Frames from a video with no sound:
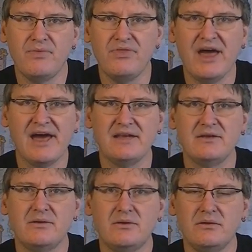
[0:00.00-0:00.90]

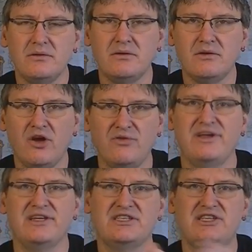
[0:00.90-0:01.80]
that
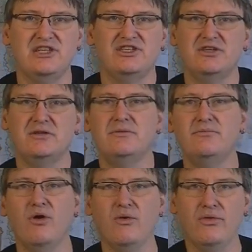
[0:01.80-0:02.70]
Conan extension,
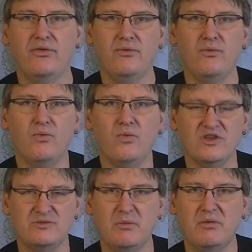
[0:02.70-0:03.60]
both
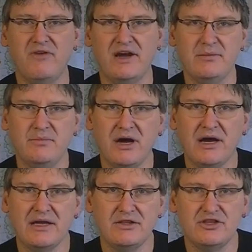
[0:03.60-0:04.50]
what's been provided
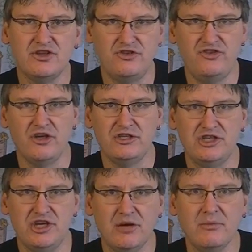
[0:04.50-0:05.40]
by the Jolly
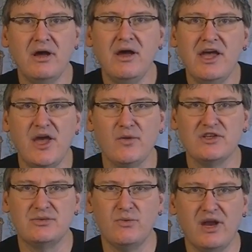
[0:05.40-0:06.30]
GM and
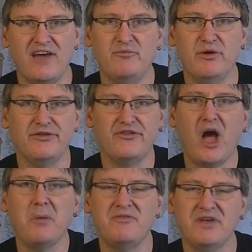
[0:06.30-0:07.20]
what I've built on
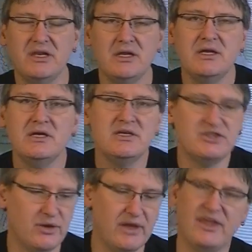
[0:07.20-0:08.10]
top of it.
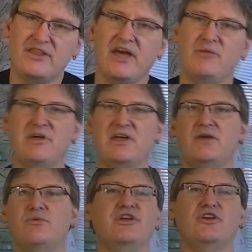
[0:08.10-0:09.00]
So I think that'll make
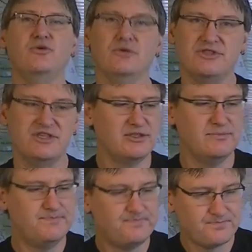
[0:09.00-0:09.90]
it a really cool
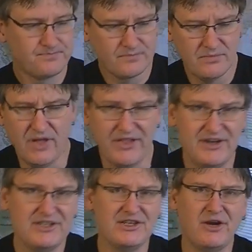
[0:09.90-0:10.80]
system. Not
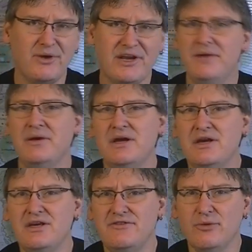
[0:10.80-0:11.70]
that it isn't already.
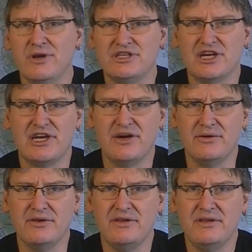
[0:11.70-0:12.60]
If you want to check
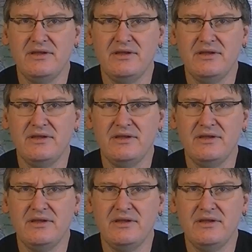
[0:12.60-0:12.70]
out